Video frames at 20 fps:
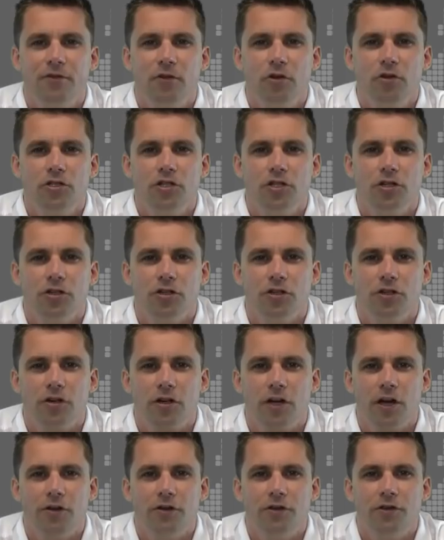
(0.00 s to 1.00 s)
four G on
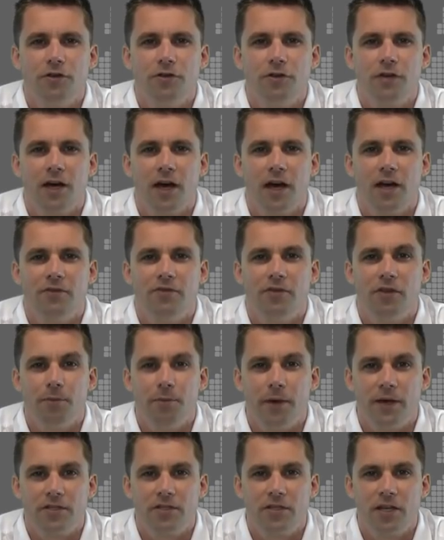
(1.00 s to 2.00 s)
dot co dot U K for the
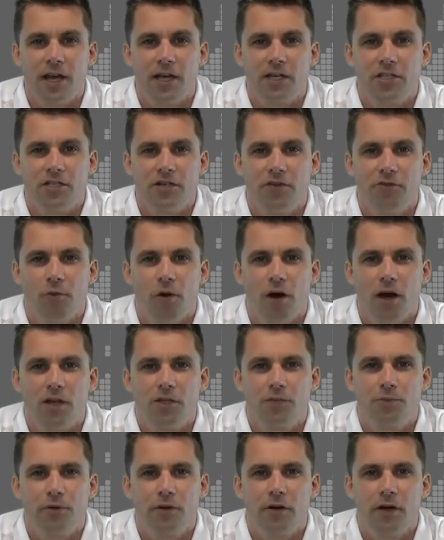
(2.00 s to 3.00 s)
best selection of
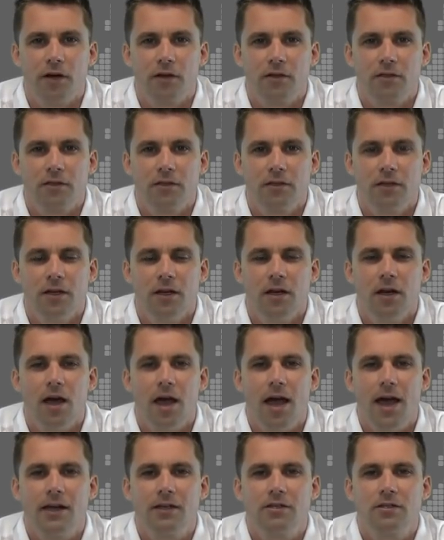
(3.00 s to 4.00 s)
wireless products,
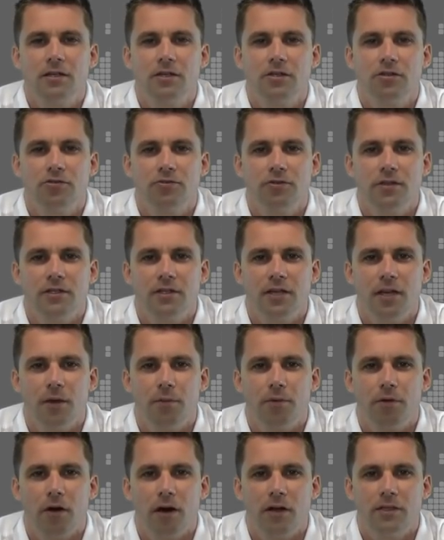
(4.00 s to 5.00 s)
excellent
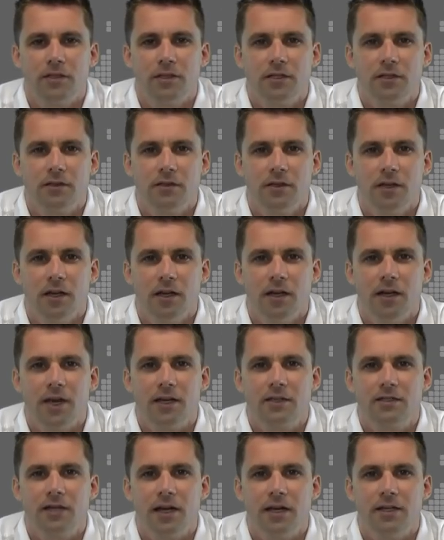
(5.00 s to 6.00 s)
reseller pricing,
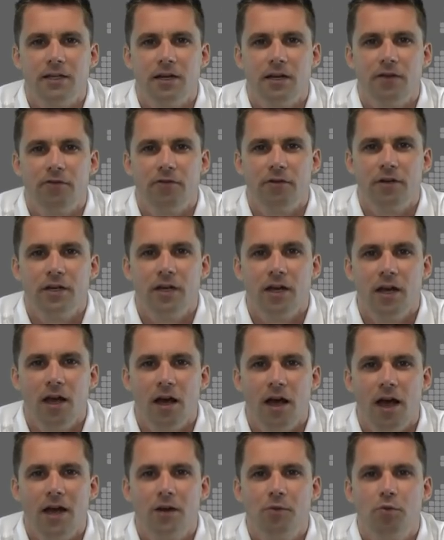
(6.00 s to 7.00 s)
next day delivery
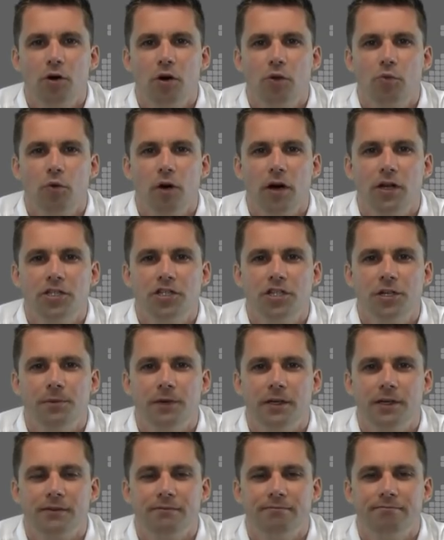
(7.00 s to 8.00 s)
and worldwide
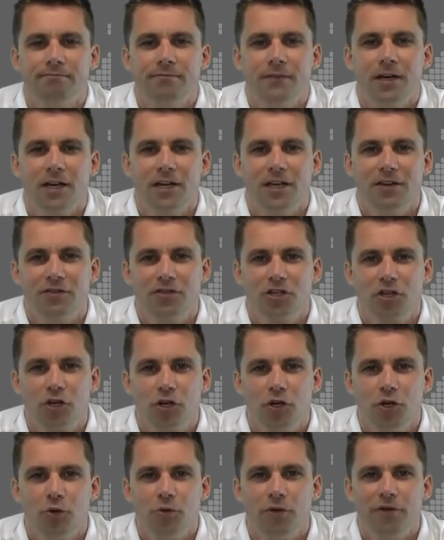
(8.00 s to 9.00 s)
shipping. Give us a
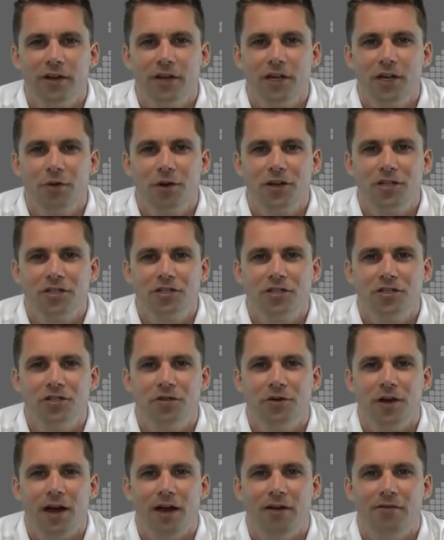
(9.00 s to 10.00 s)
call with any questions
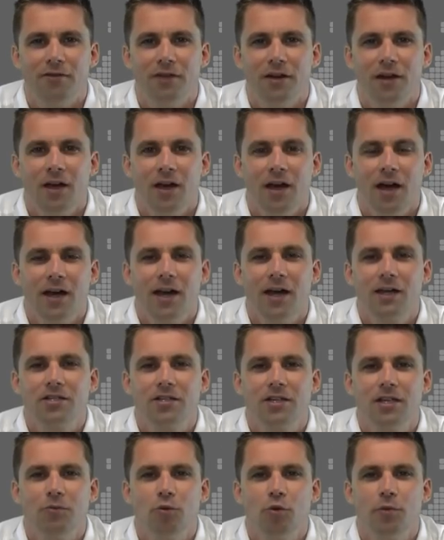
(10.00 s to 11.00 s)
you have and our
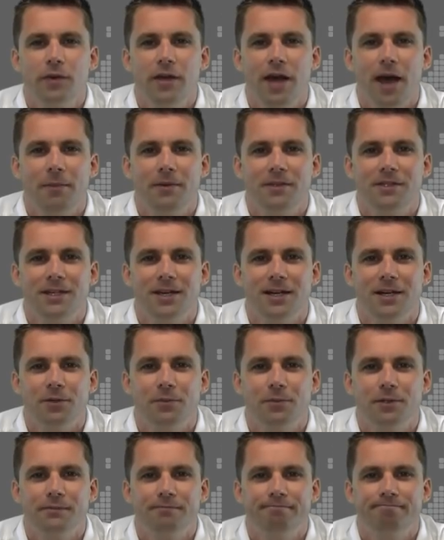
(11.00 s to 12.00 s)
team will be happy to
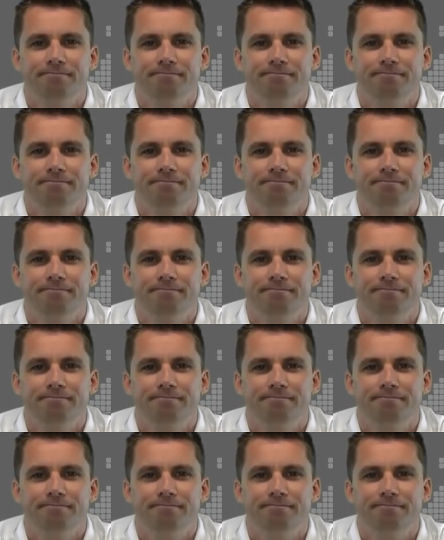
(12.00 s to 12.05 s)
help.